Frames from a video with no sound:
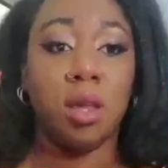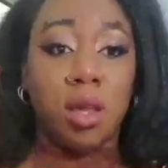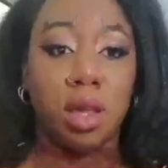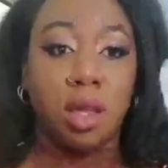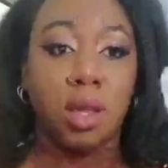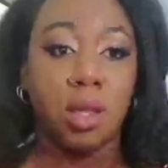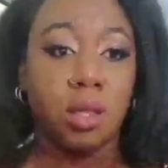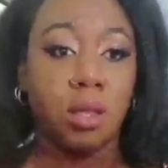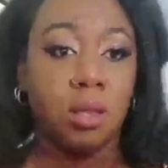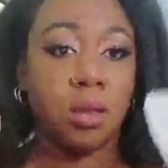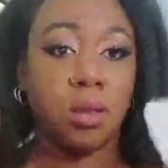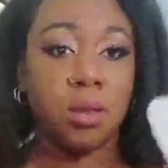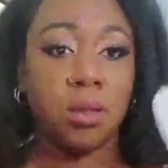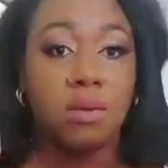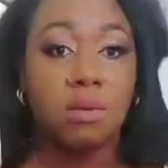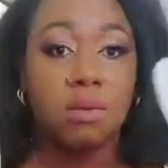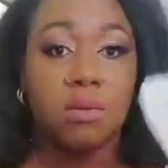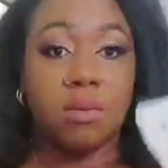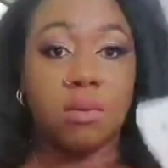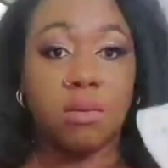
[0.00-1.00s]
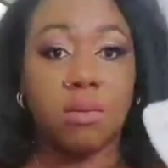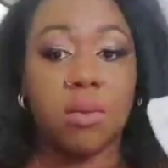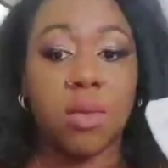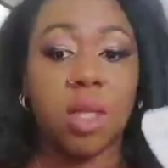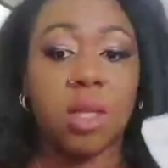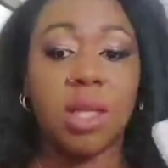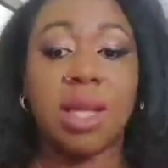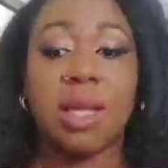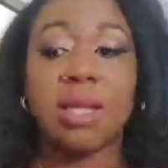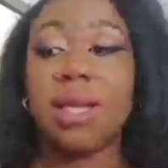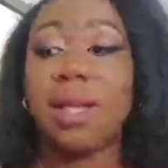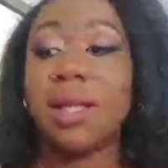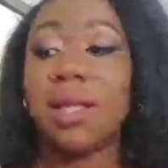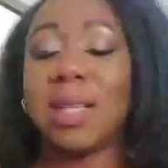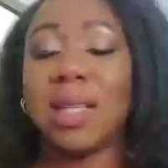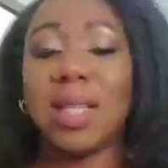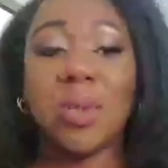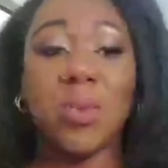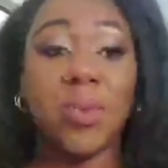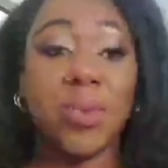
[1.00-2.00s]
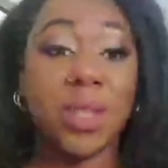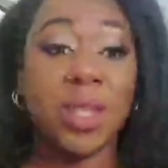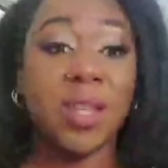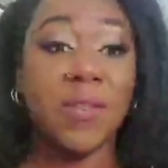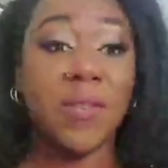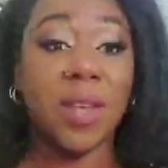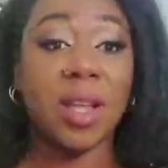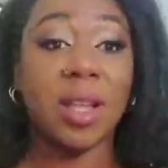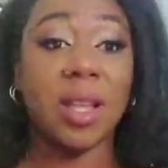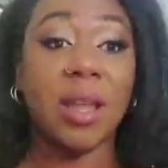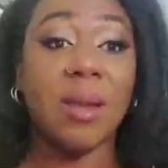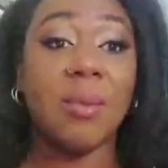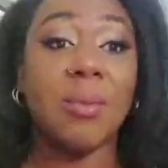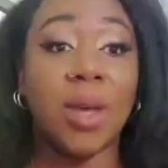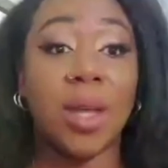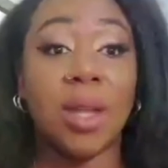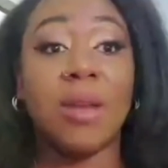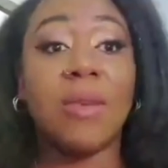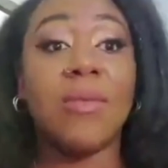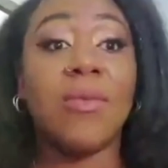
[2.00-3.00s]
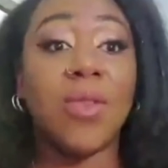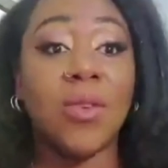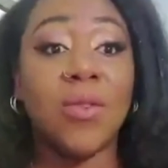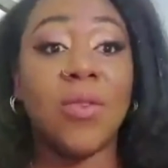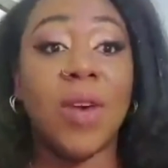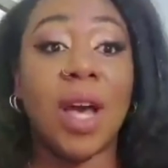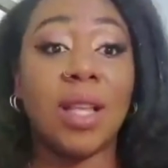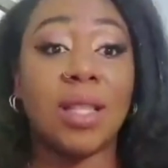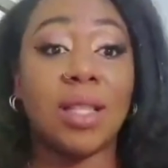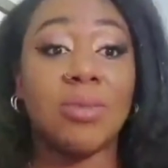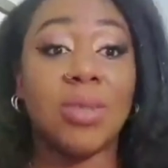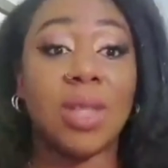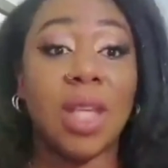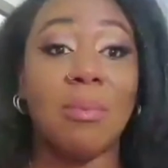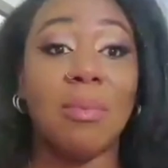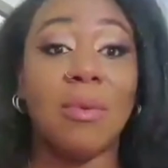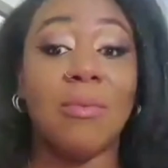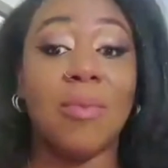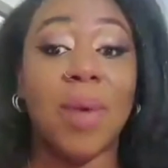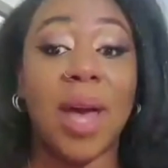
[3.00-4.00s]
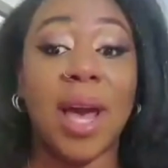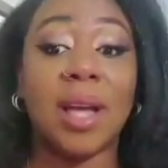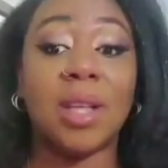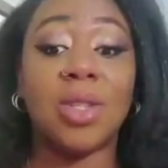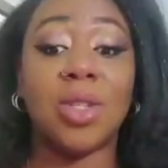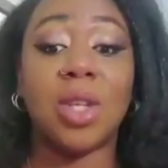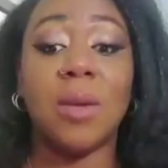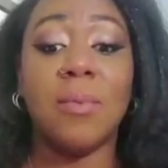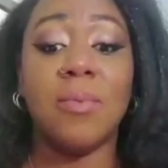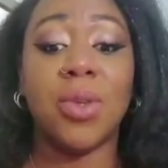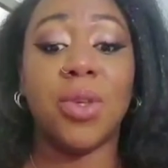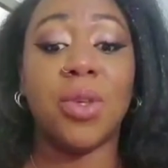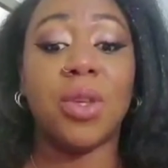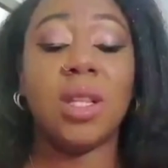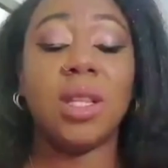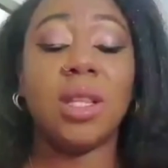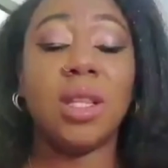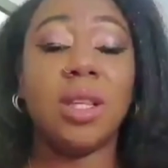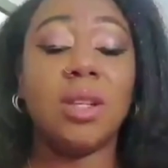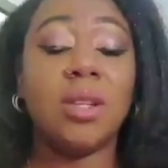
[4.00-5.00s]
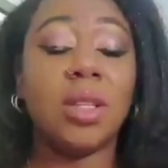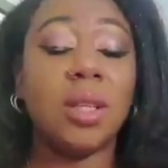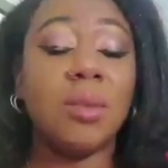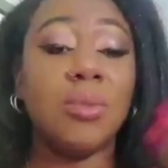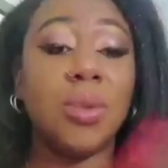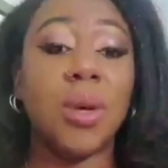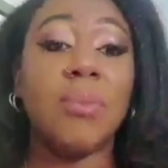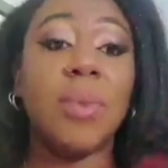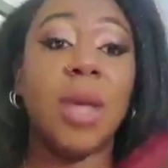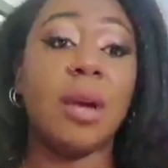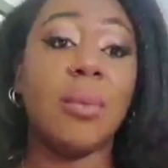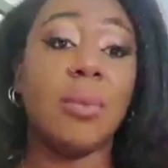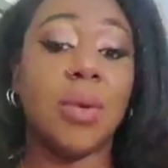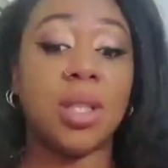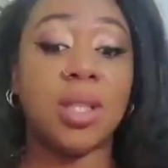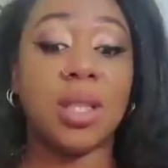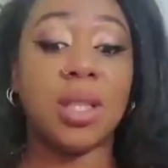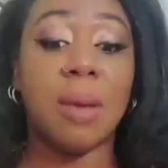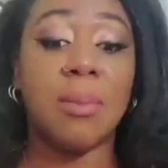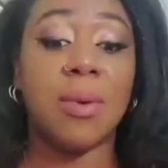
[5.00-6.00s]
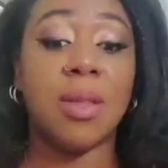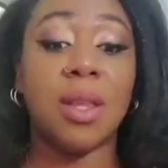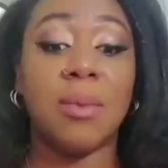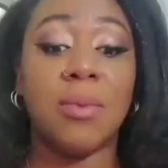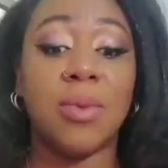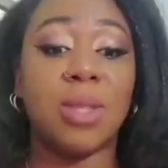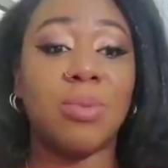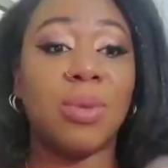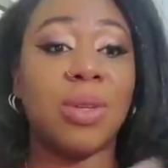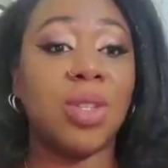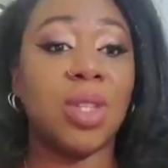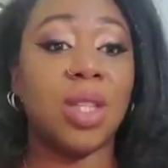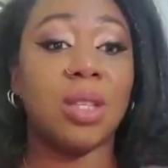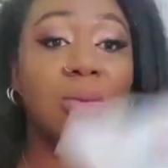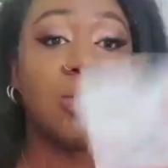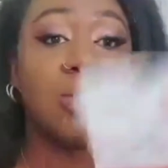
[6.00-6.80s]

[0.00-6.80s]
these. Now, not these specifically, but if you find some type of patch, you can literally put makeup on top of them, especially